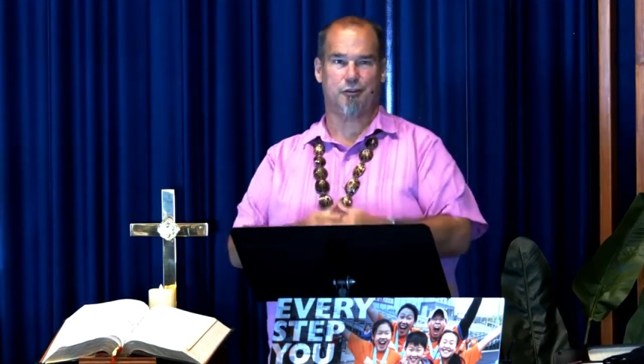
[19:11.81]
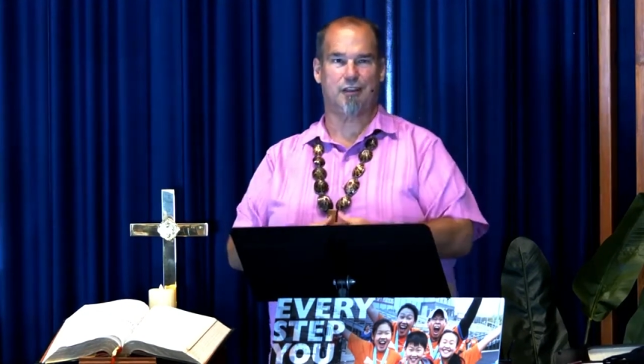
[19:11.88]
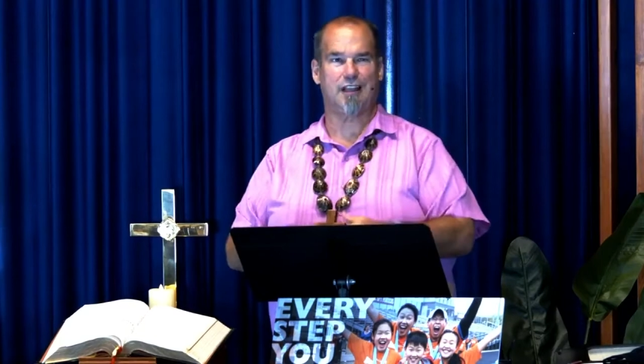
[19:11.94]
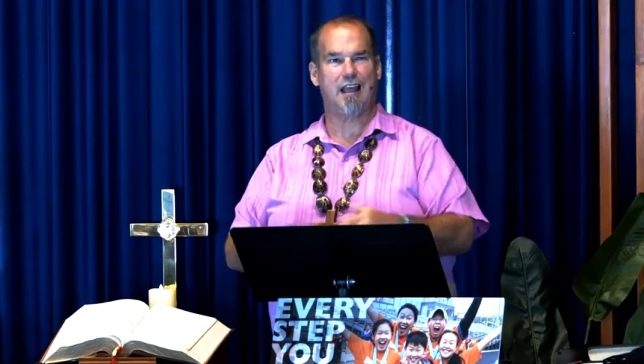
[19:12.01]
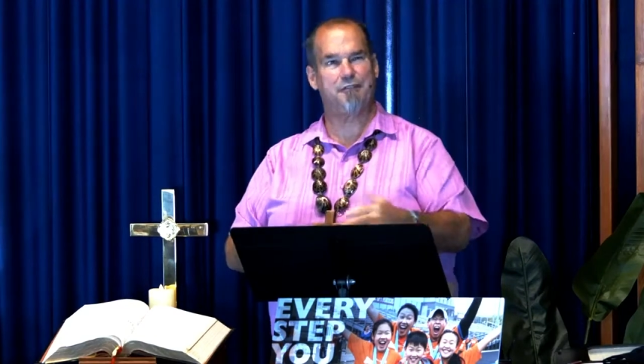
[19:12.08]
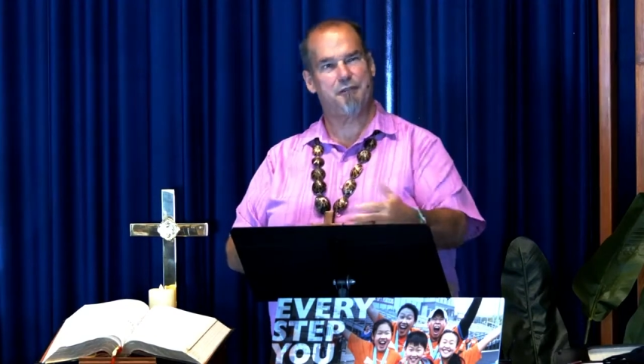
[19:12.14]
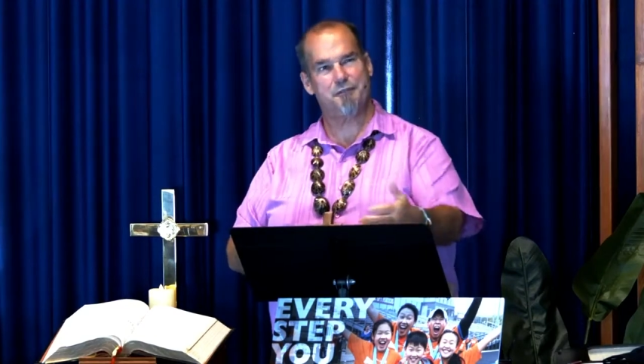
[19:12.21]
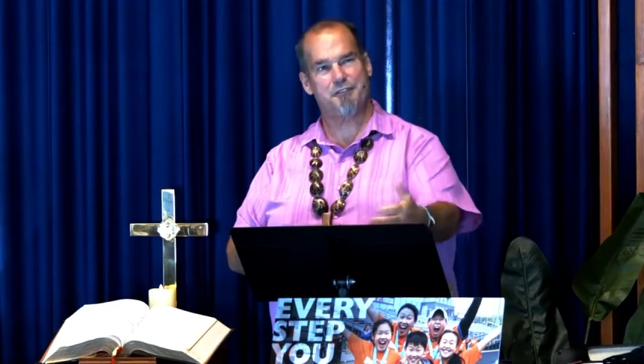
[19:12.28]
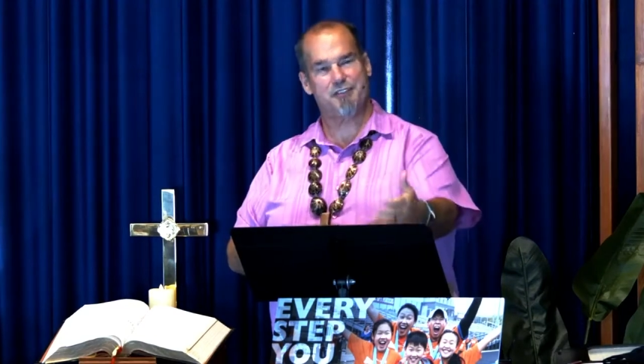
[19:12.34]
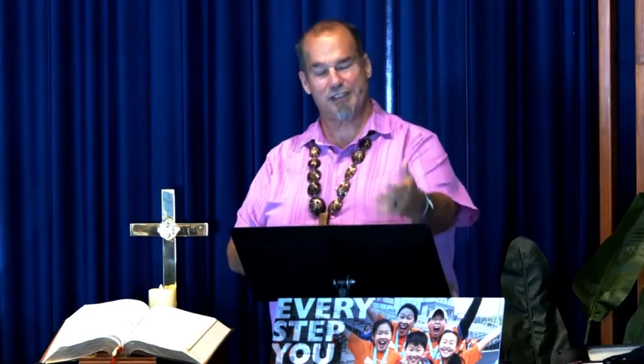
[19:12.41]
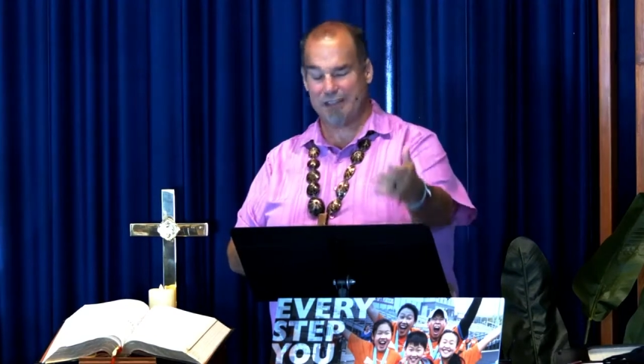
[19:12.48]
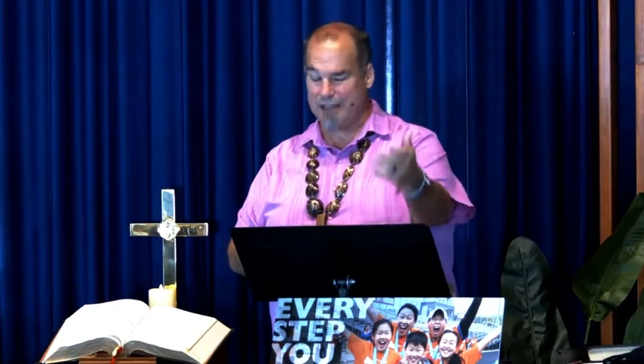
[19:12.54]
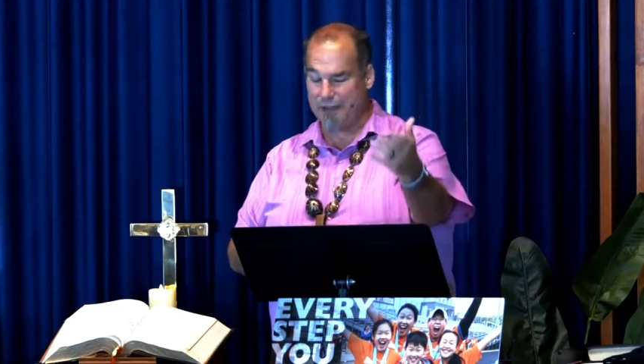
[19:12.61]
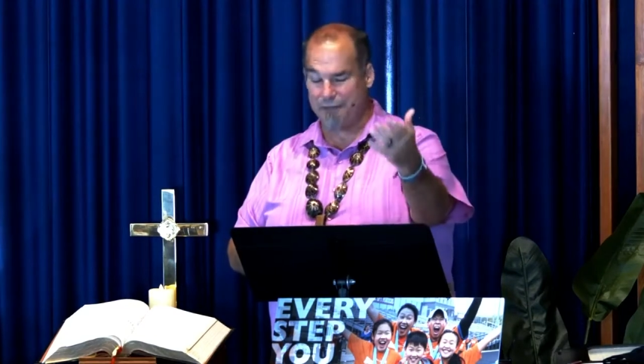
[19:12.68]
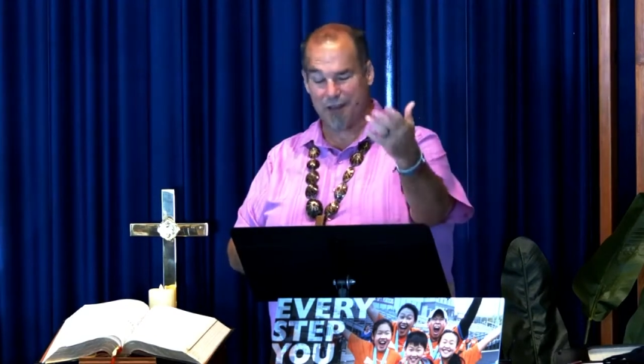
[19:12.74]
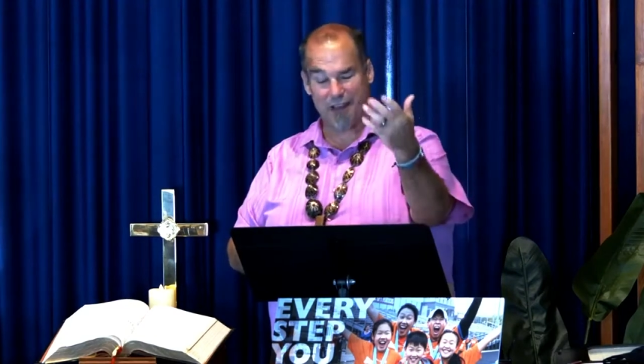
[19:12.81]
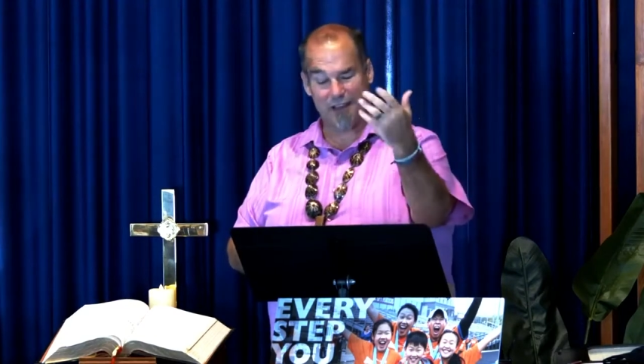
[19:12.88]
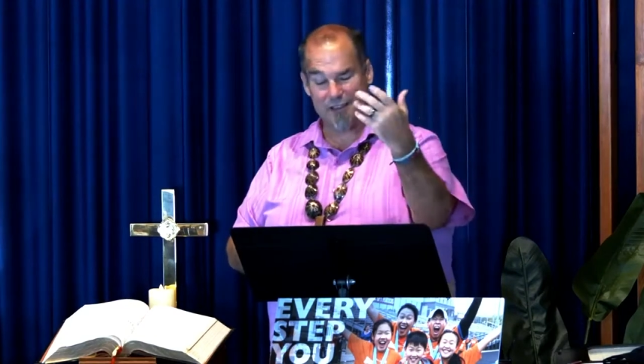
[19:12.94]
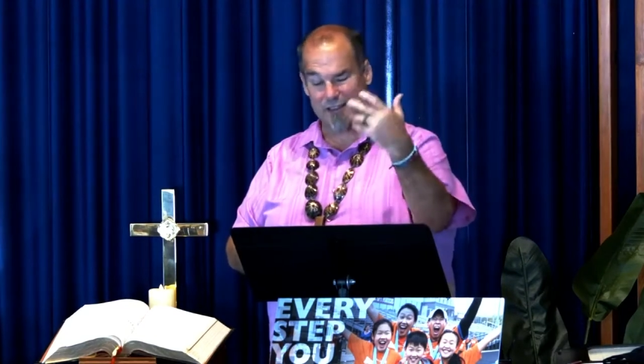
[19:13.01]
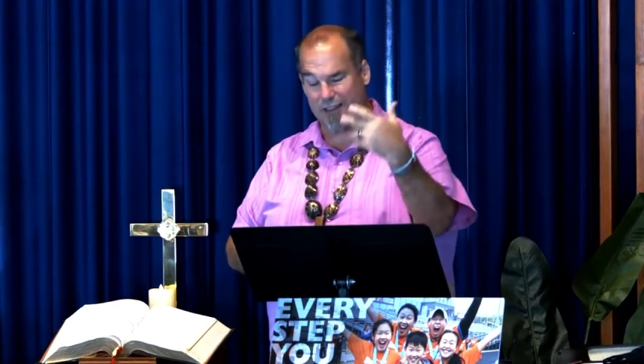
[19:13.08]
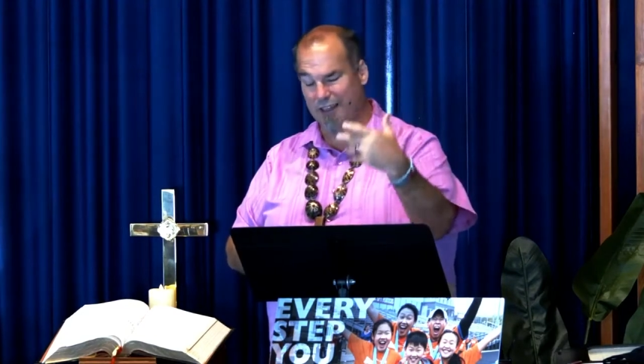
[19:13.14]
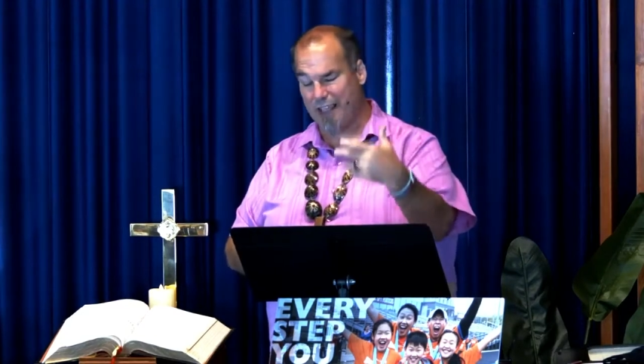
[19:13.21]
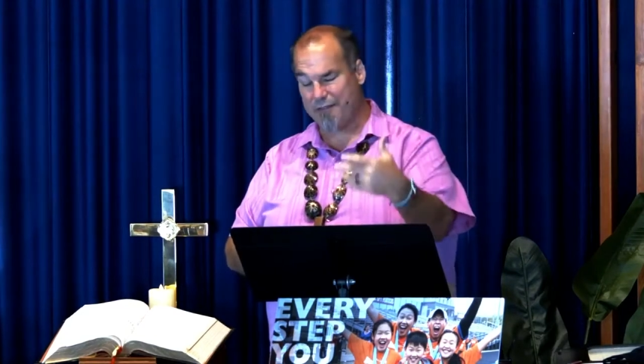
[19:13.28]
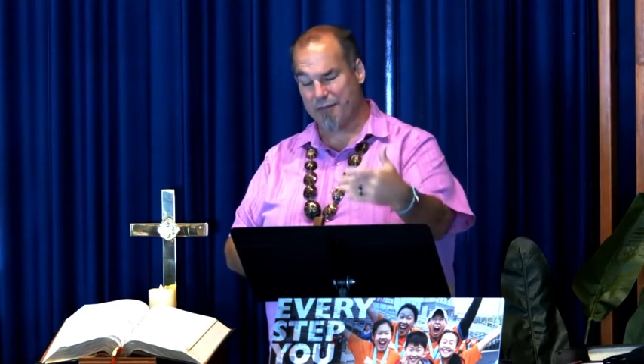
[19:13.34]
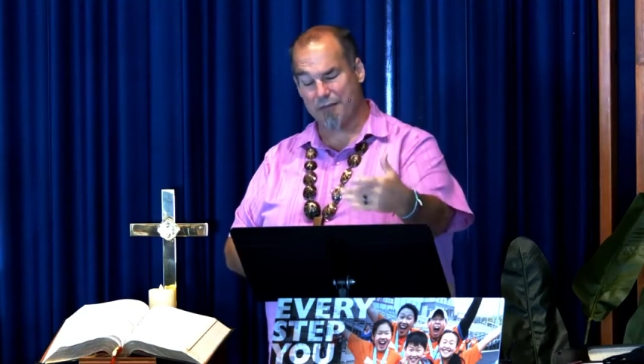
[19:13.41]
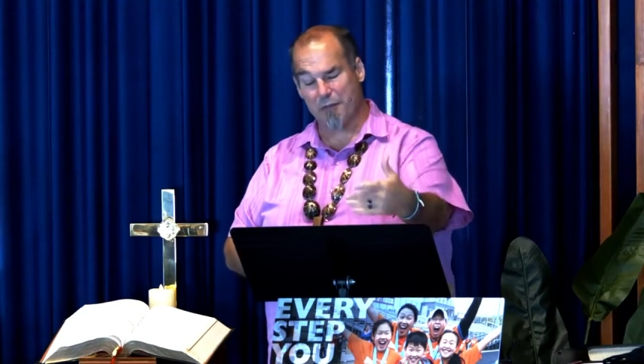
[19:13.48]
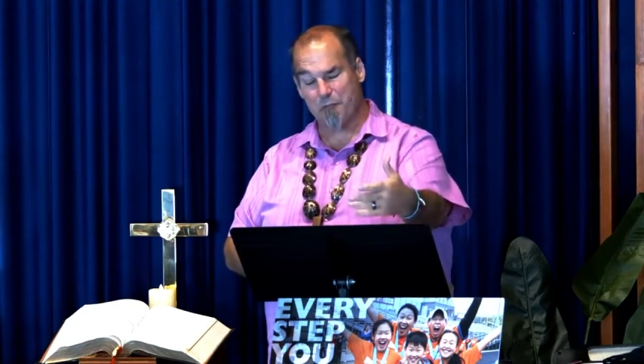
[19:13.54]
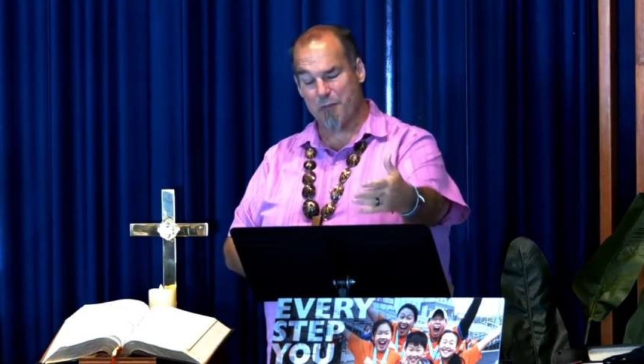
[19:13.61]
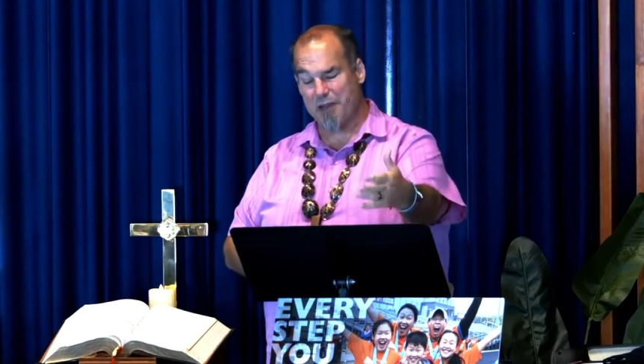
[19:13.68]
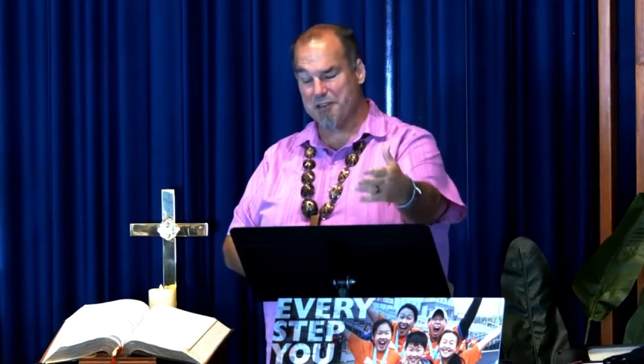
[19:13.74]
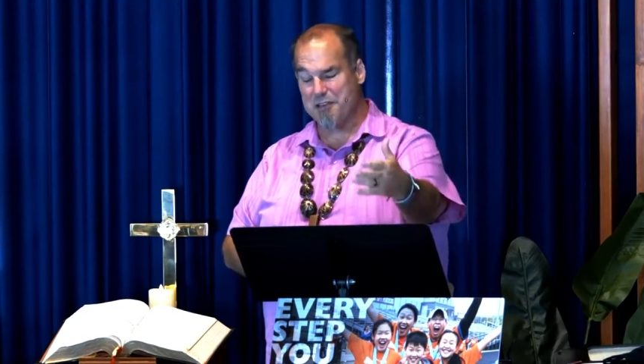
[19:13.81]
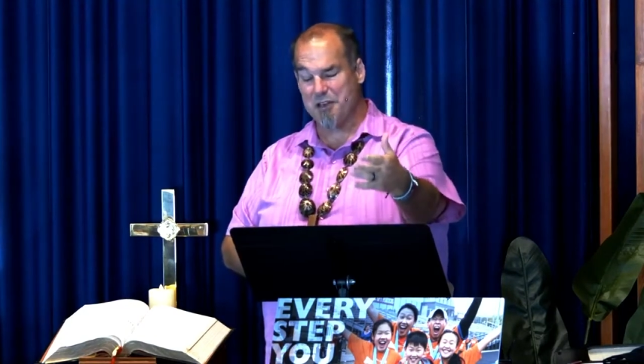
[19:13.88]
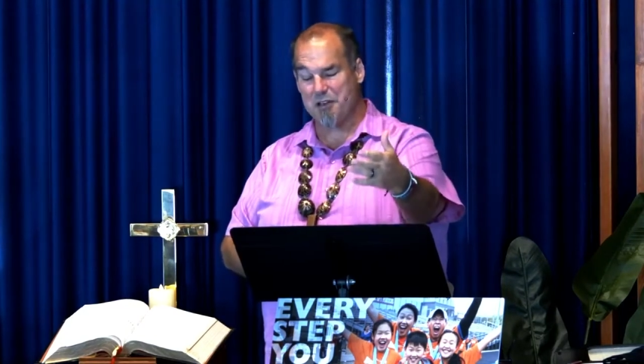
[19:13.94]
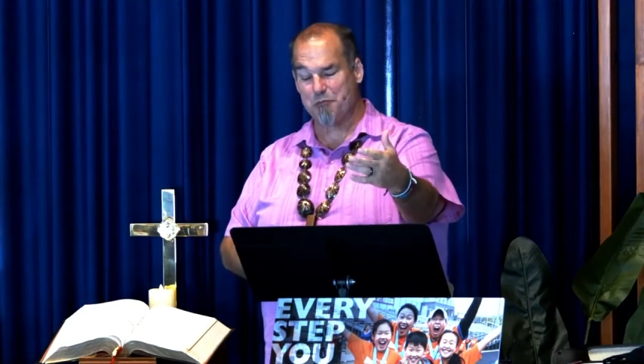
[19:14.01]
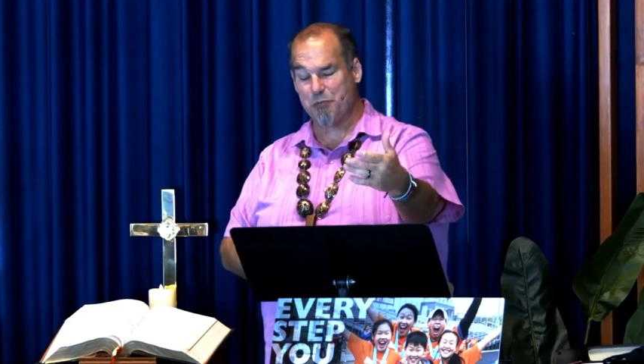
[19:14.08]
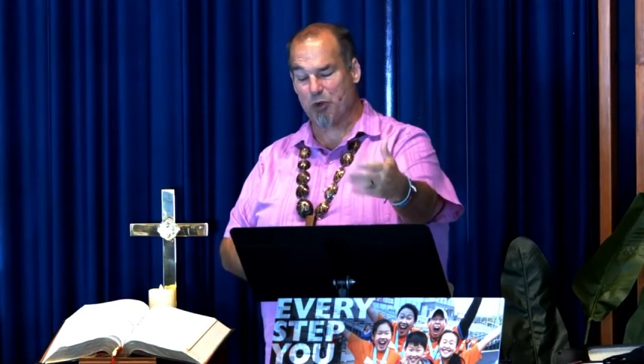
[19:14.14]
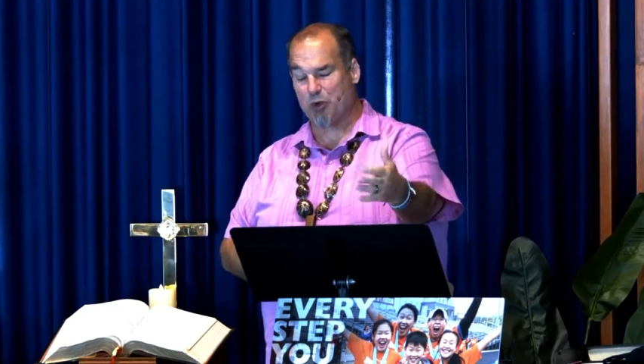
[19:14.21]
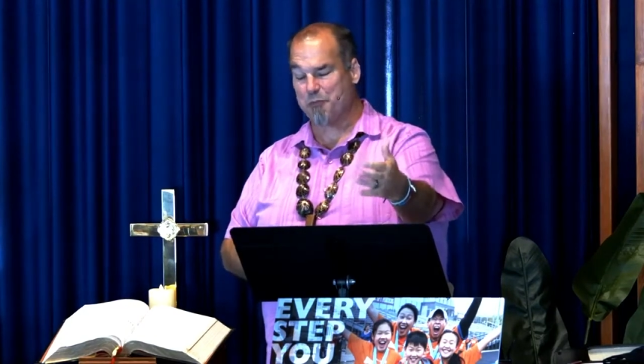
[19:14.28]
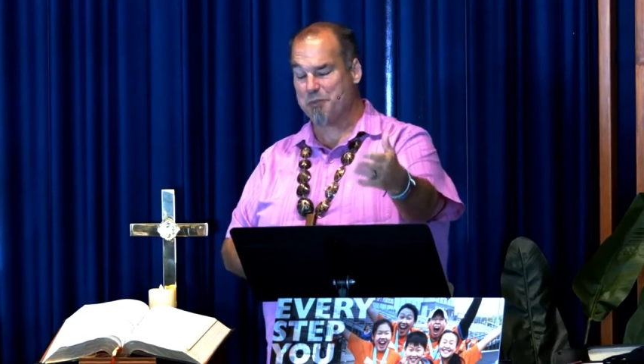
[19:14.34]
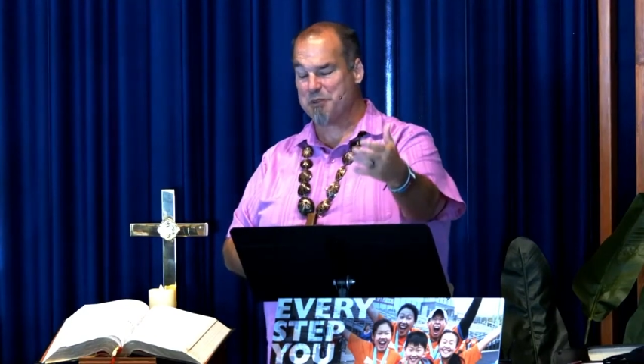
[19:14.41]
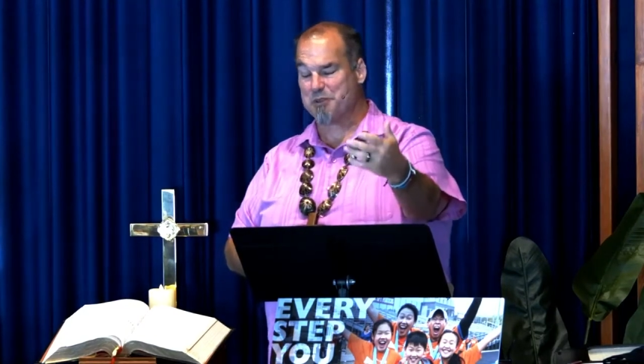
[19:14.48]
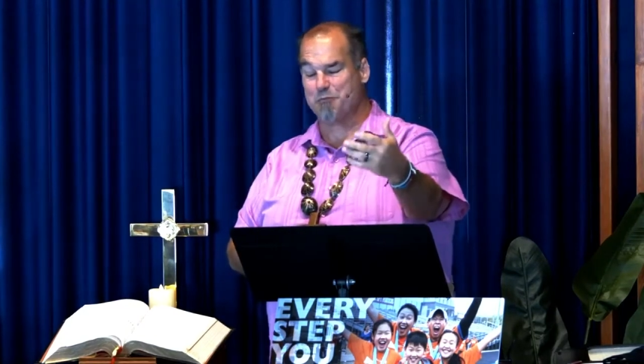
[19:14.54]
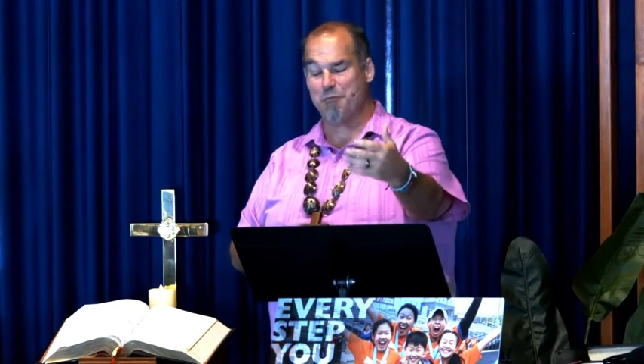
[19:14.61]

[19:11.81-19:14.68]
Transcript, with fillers: a life of significance, a life of abundant purpose,